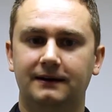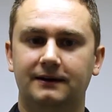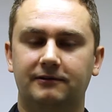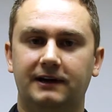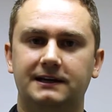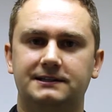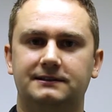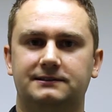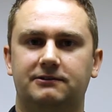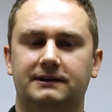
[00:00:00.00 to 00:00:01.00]
ReAgent
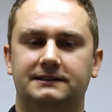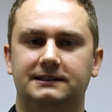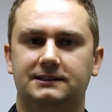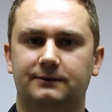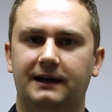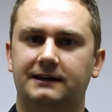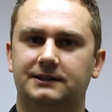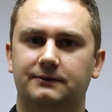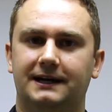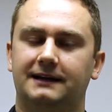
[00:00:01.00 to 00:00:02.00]
is accredited to I S
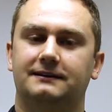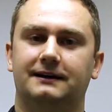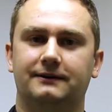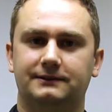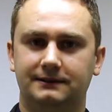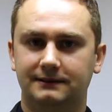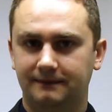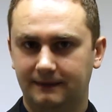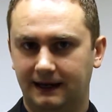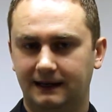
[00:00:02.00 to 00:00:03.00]
O nine thousand
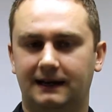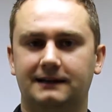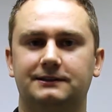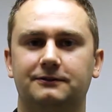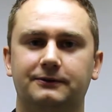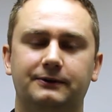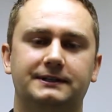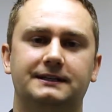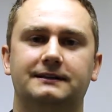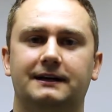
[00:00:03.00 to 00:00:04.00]
and I S O
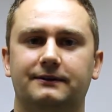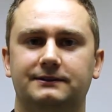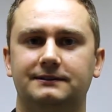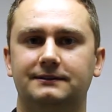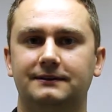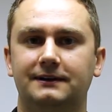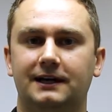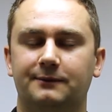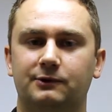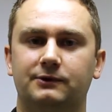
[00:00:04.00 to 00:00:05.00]
fourteen thousand,
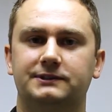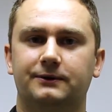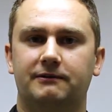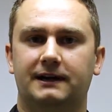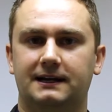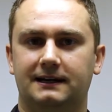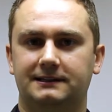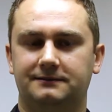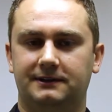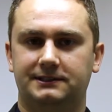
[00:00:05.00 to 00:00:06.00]
and we're also a
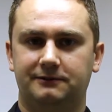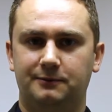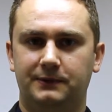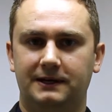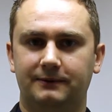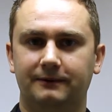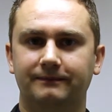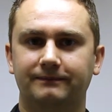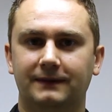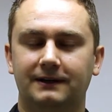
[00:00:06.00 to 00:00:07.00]
recognised investor in people.
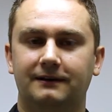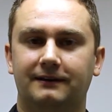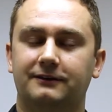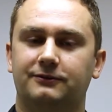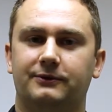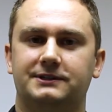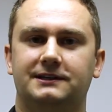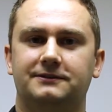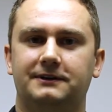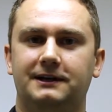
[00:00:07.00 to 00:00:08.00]
Thanks for watching
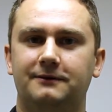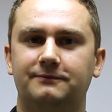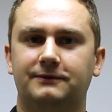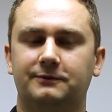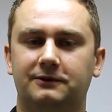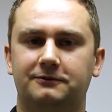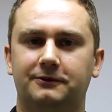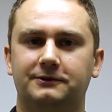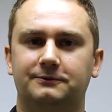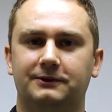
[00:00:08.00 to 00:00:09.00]
this video and we look
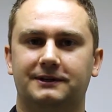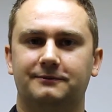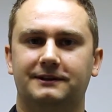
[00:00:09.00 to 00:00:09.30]
forward to working with